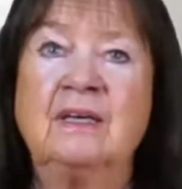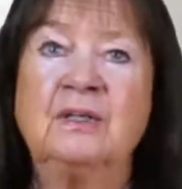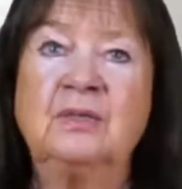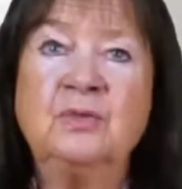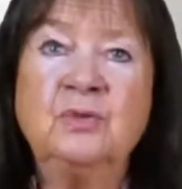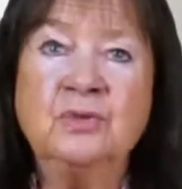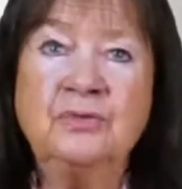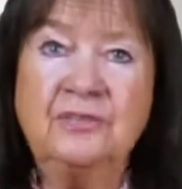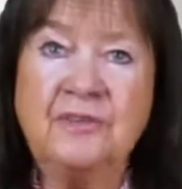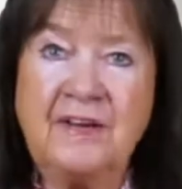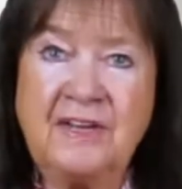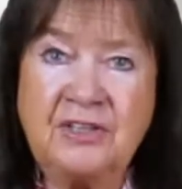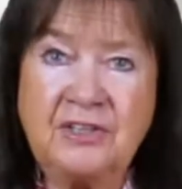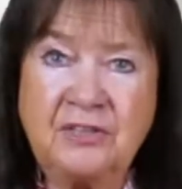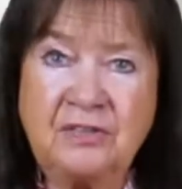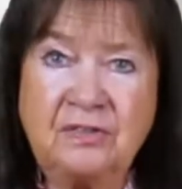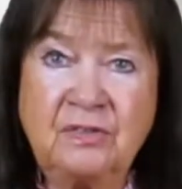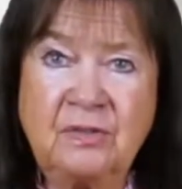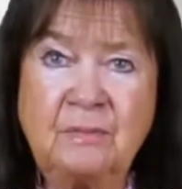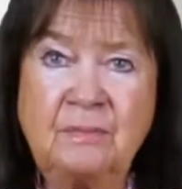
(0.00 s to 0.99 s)
a new
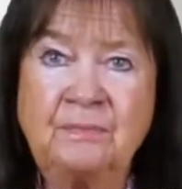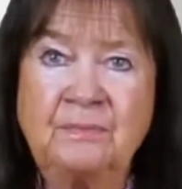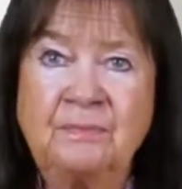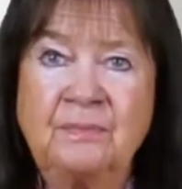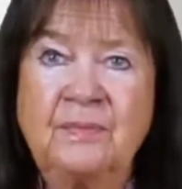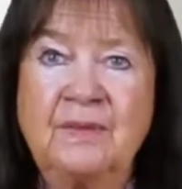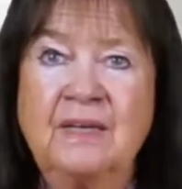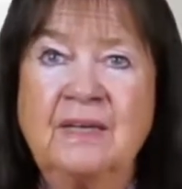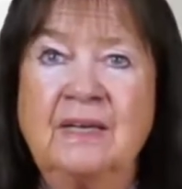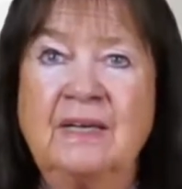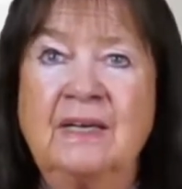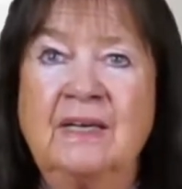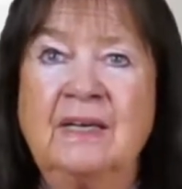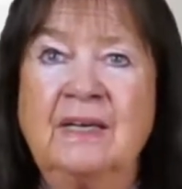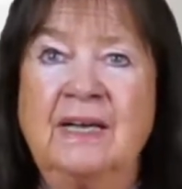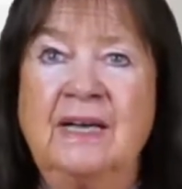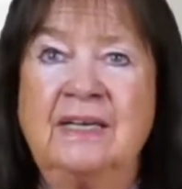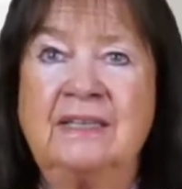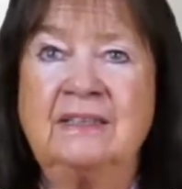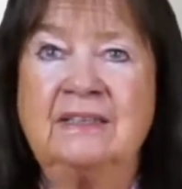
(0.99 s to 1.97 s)
fascism,
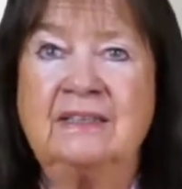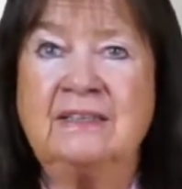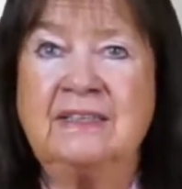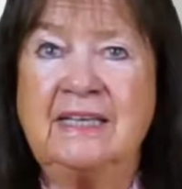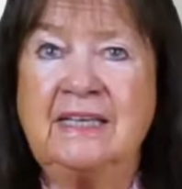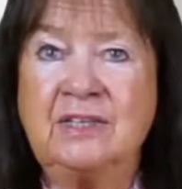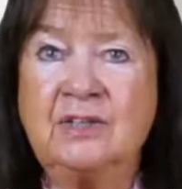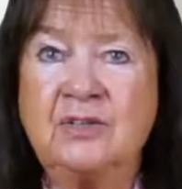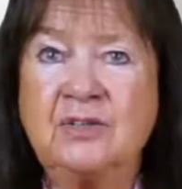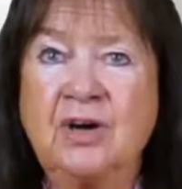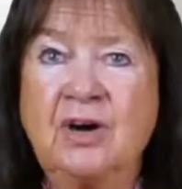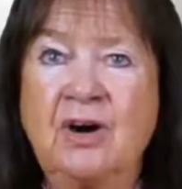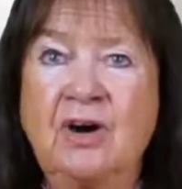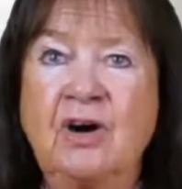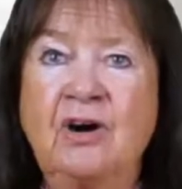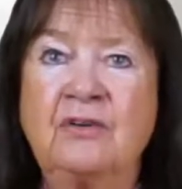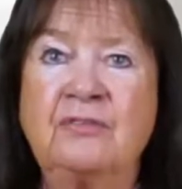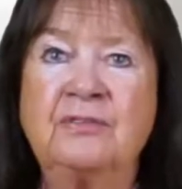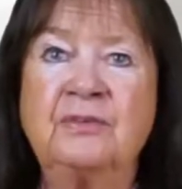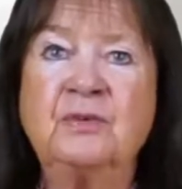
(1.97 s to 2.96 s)
and the danger
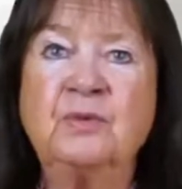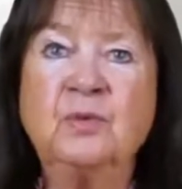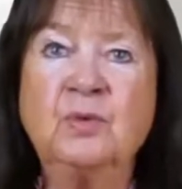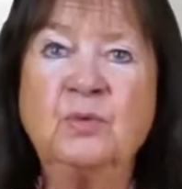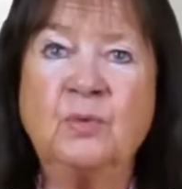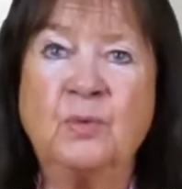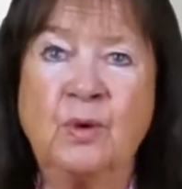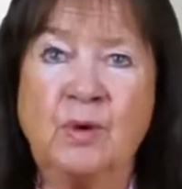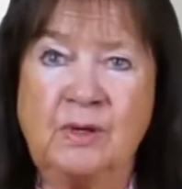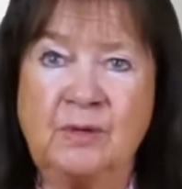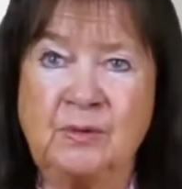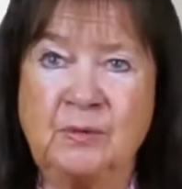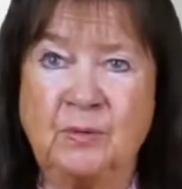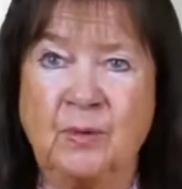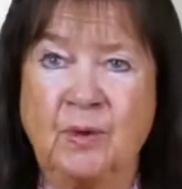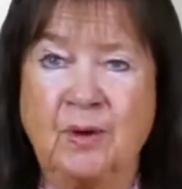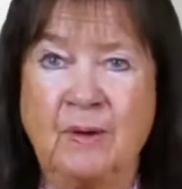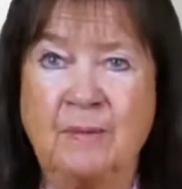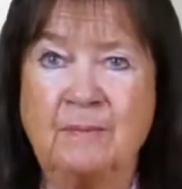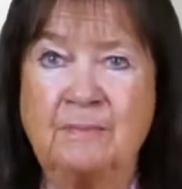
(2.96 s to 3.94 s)
of a new world
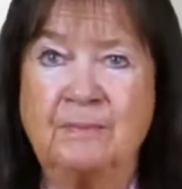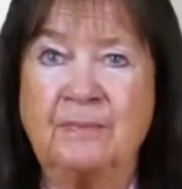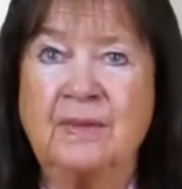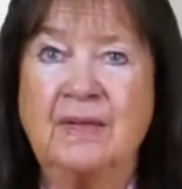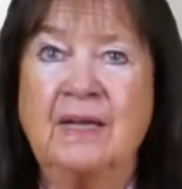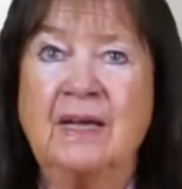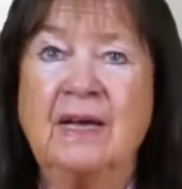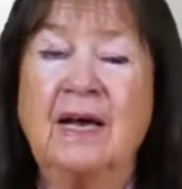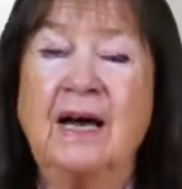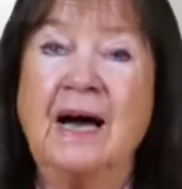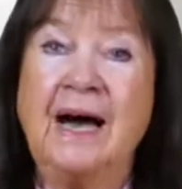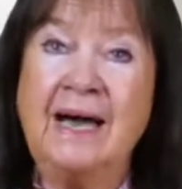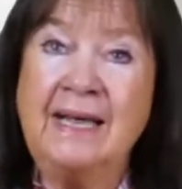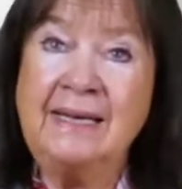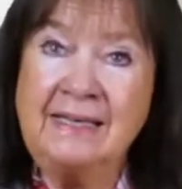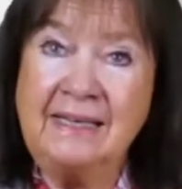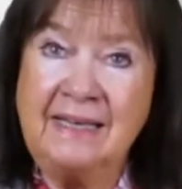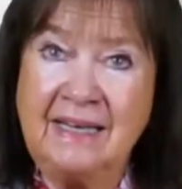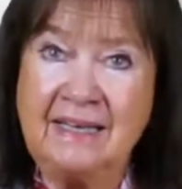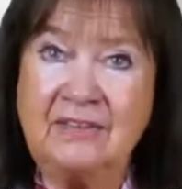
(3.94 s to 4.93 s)
war,
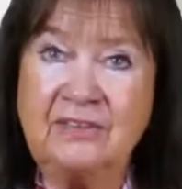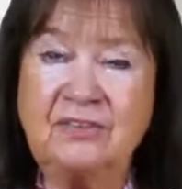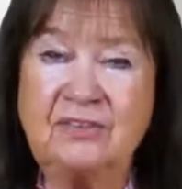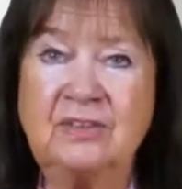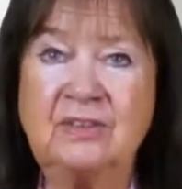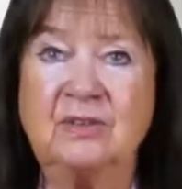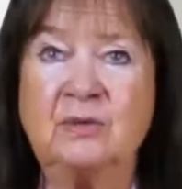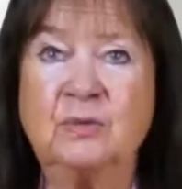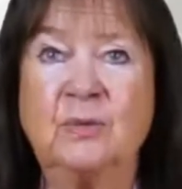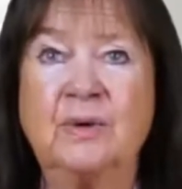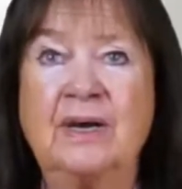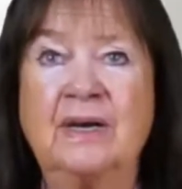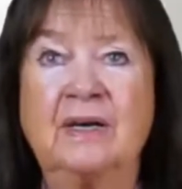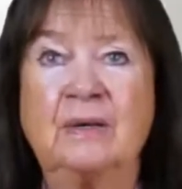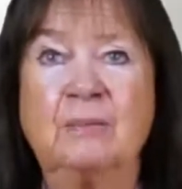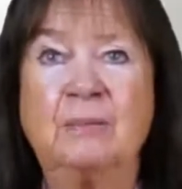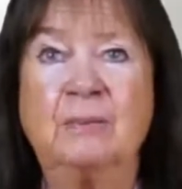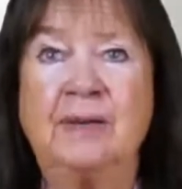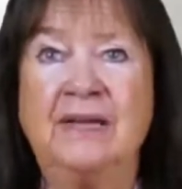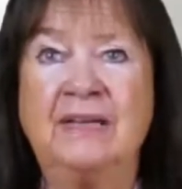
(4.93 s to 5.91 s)
unless it
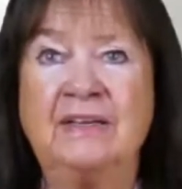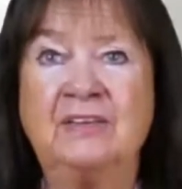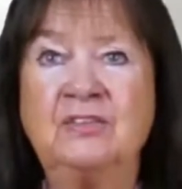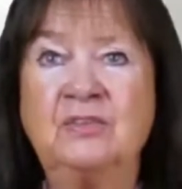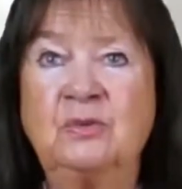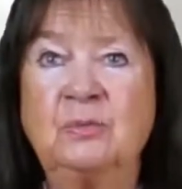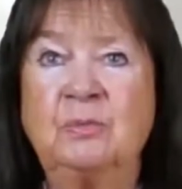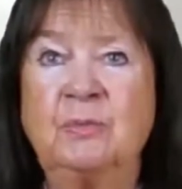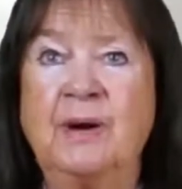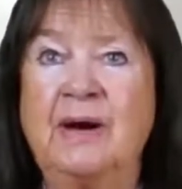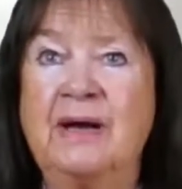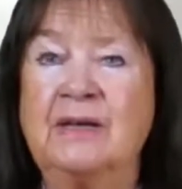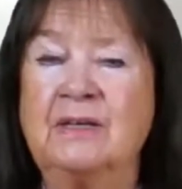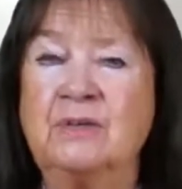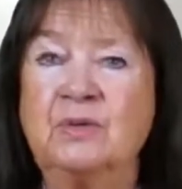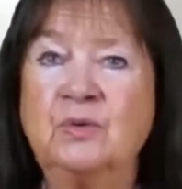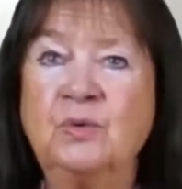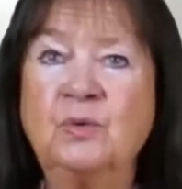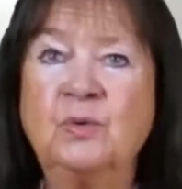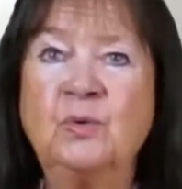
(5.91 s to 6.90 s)
were replaced by
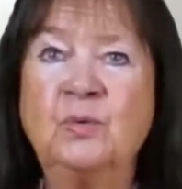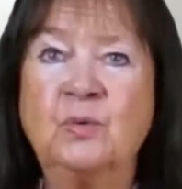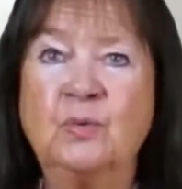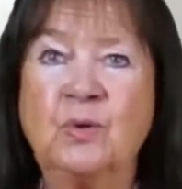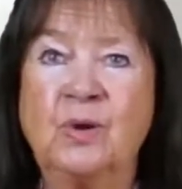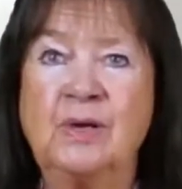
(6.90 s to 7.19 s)
a new